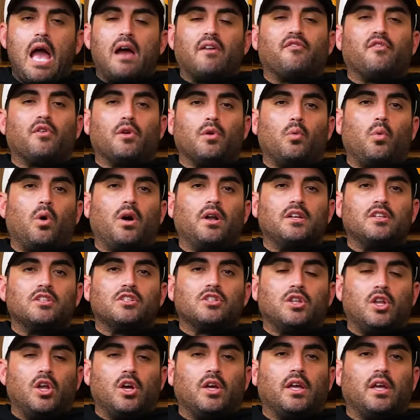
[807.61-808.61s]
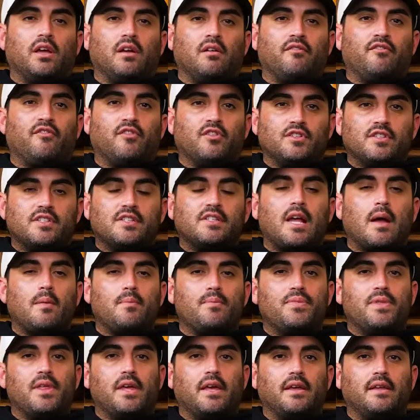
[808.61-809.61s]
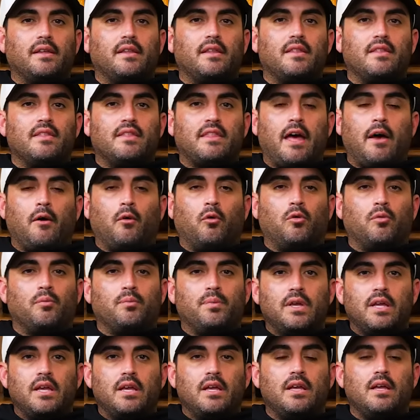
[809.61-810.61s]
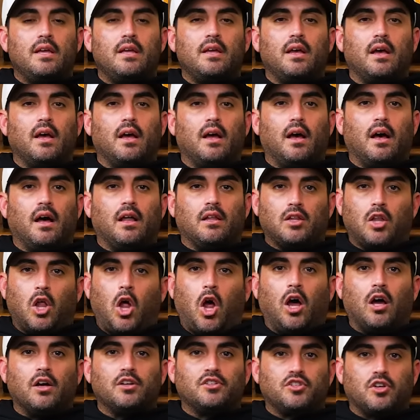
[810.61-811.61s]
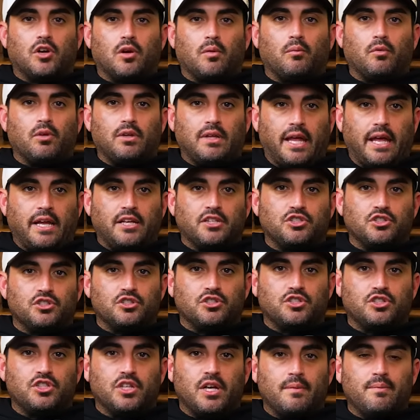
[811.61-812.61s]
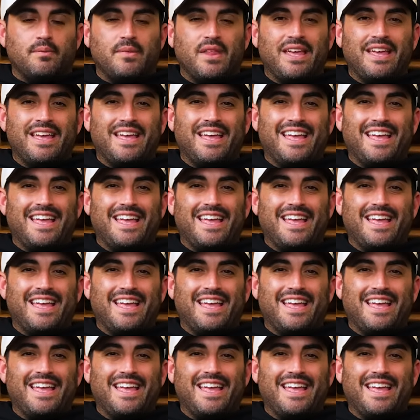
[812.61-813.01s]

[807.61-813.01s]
Everyone is looking for something that will be a long-term relationship